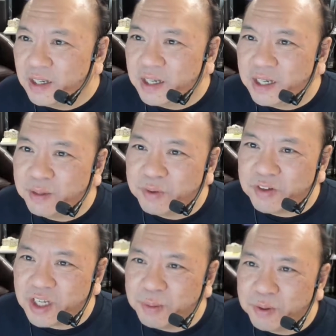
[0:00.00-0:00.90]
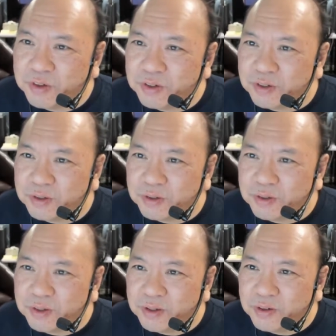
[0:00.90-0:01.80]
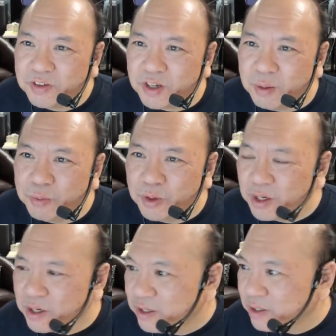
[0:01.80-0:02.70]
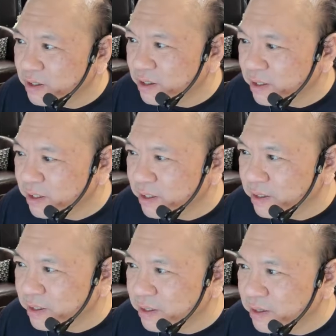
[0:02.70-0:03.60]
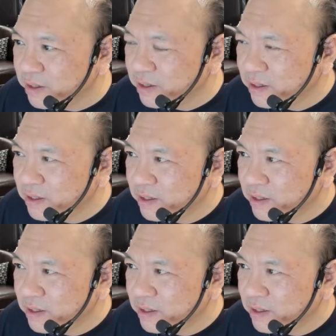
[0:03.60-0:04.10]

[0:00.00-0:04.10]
I was able to do some work on